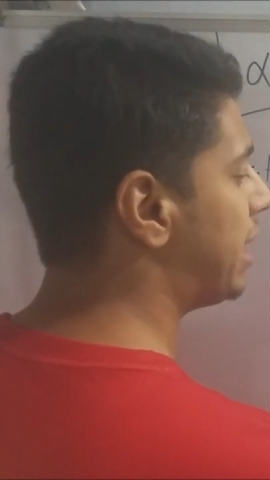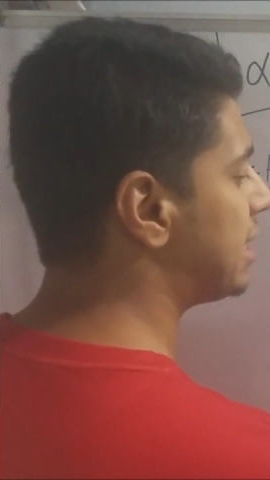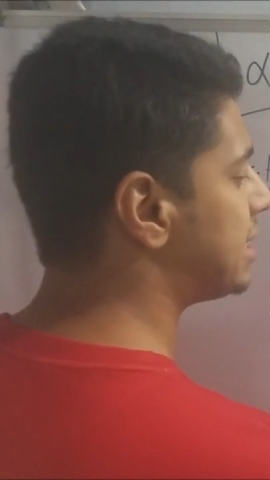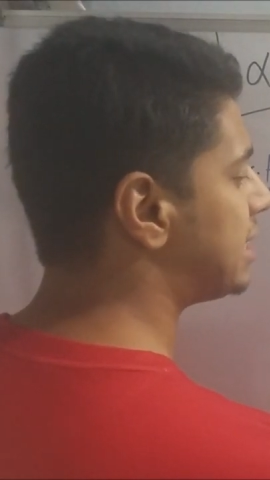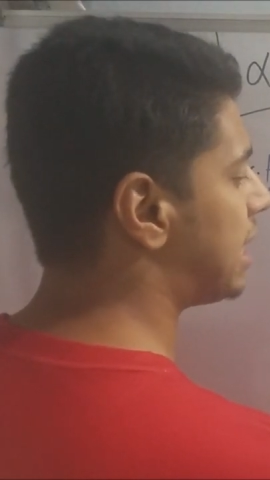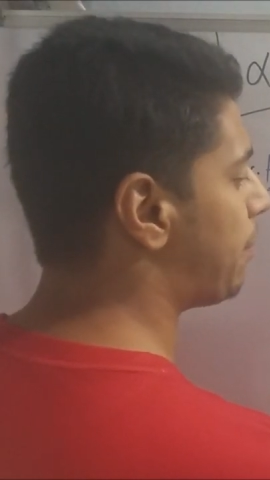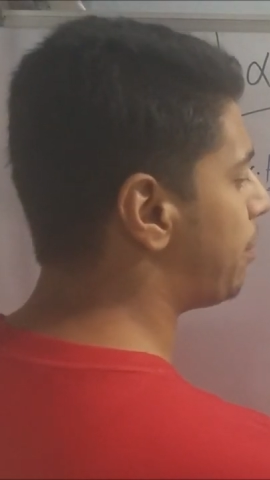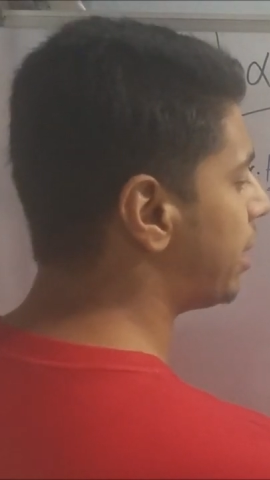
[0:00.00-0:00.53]
I'll make a
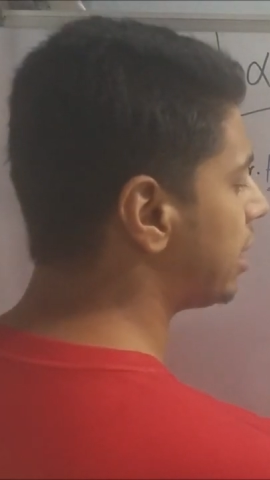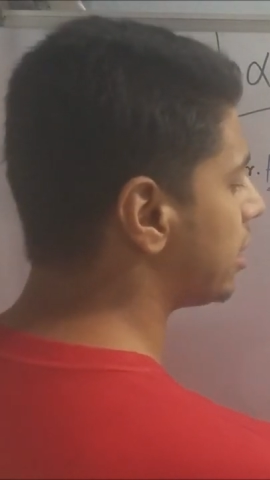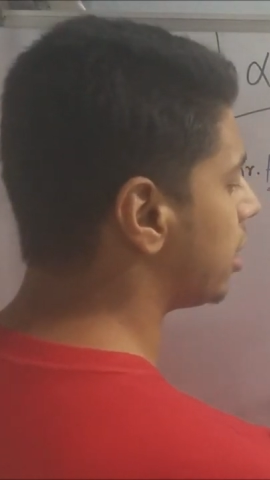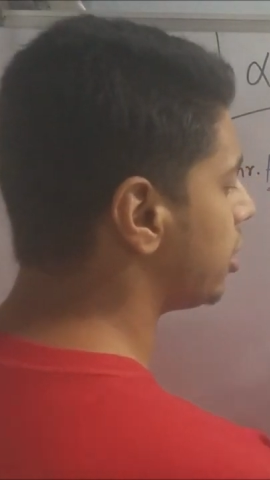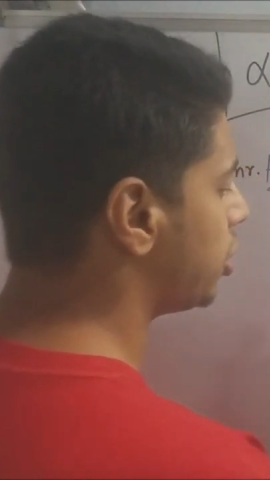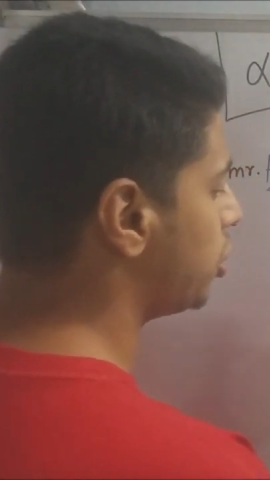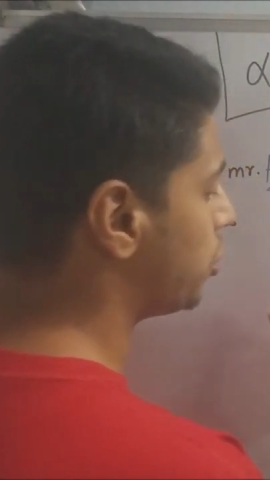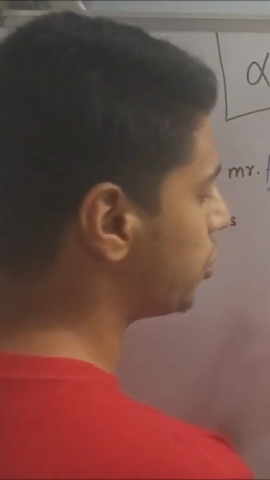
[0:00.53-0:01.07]

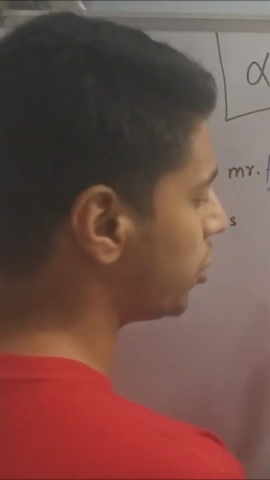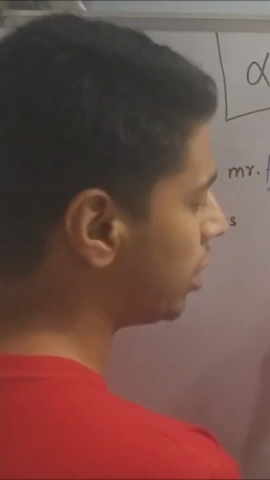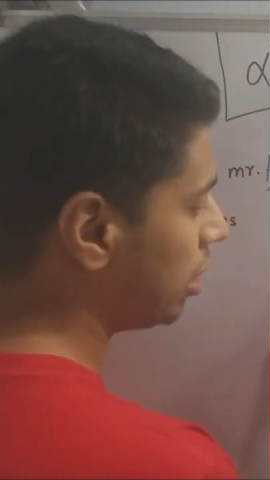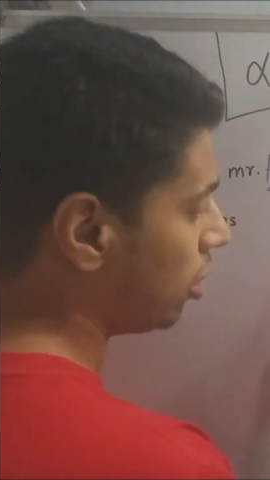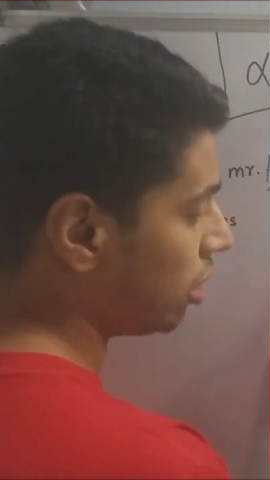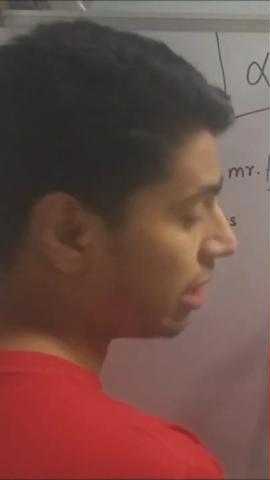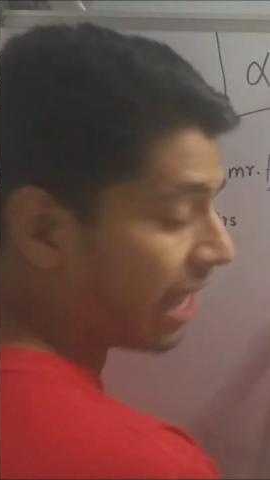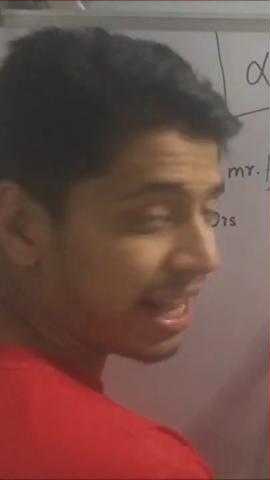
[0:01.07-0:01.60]
separate
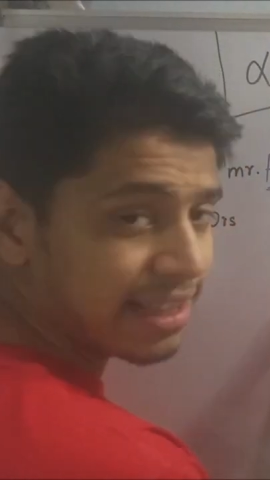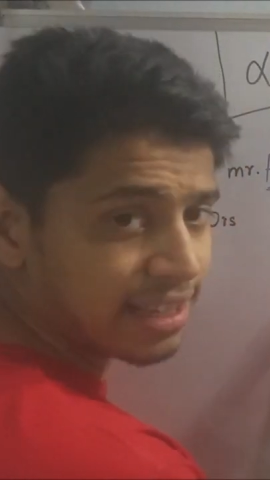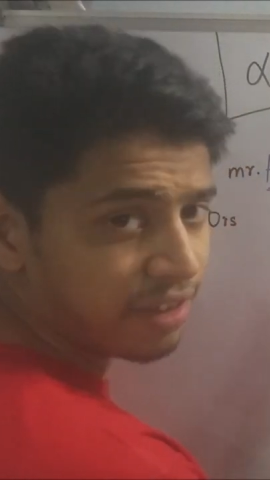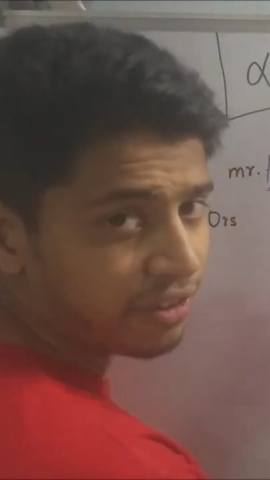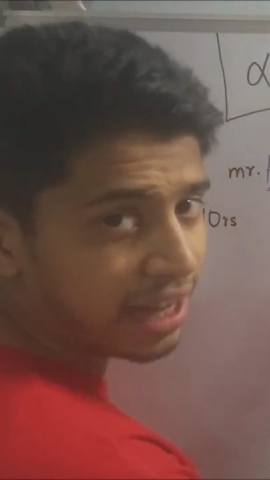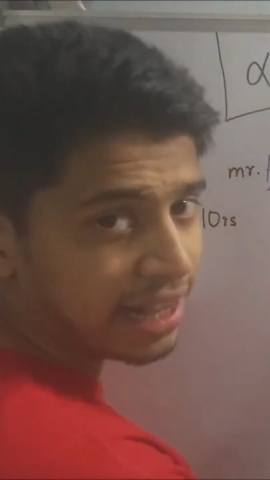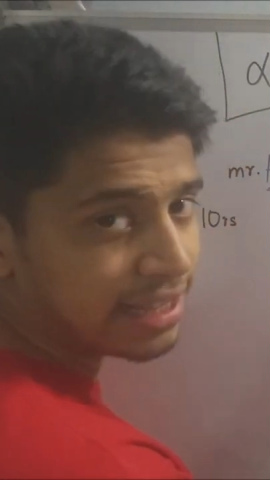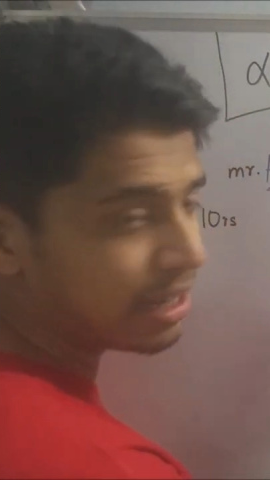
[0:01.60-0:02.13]
tutorial on
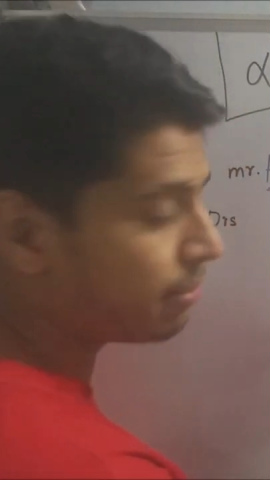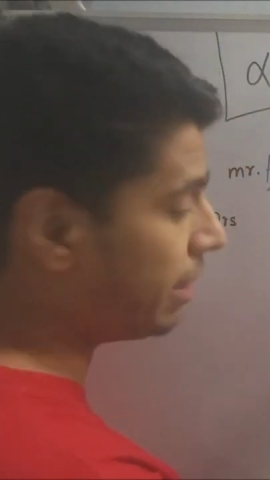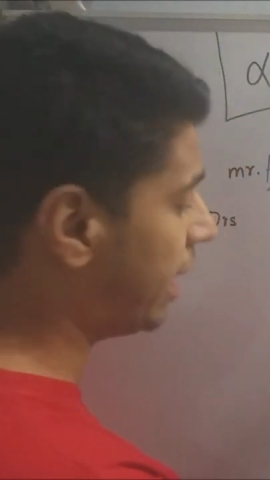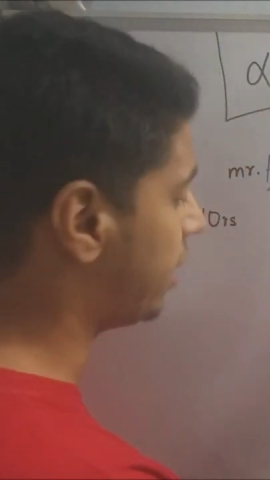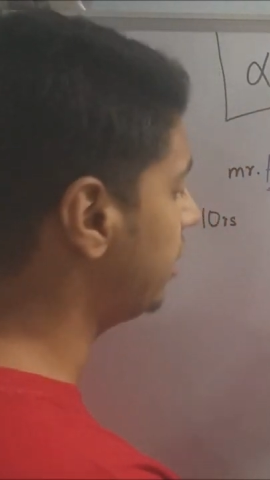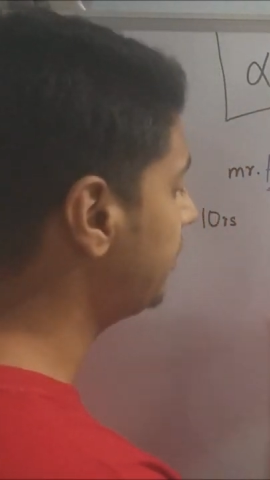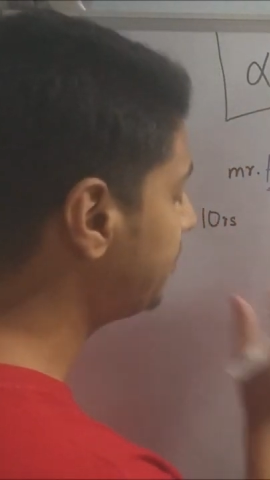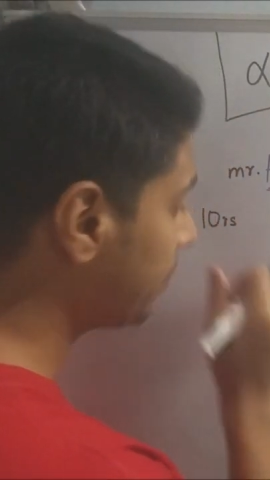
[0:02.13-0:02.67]
HCF and LCM
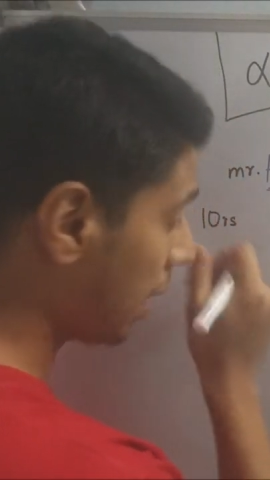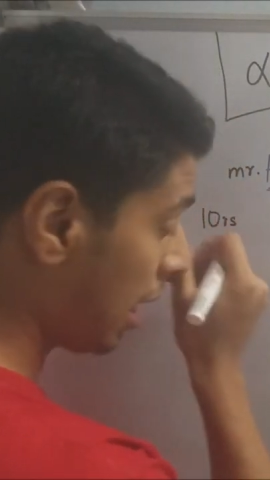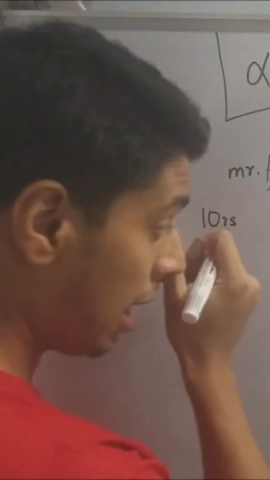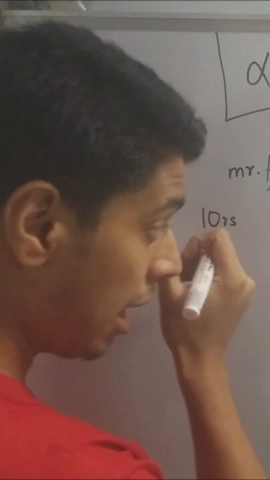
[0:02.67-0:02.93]
later,